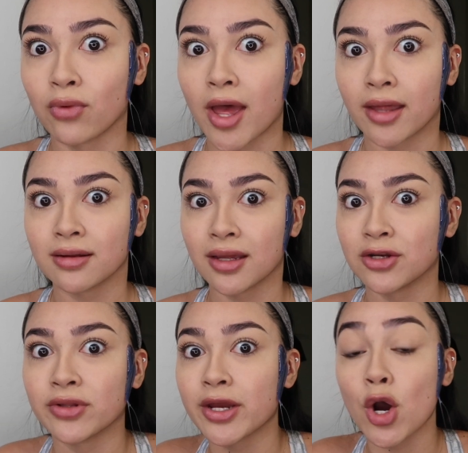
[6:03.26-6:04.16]
red
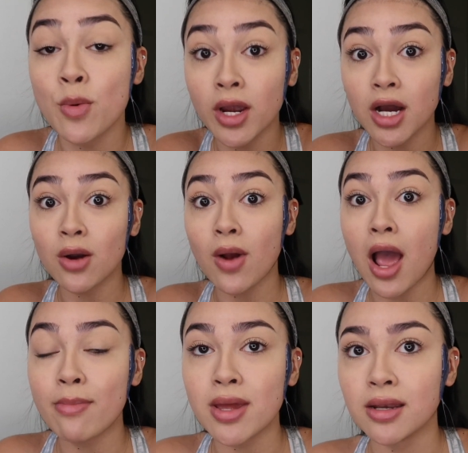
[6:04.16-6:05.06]
and you're like, oh my god, what
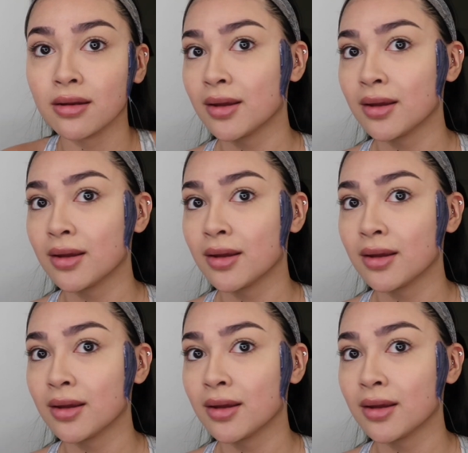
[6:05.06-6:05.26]
happened?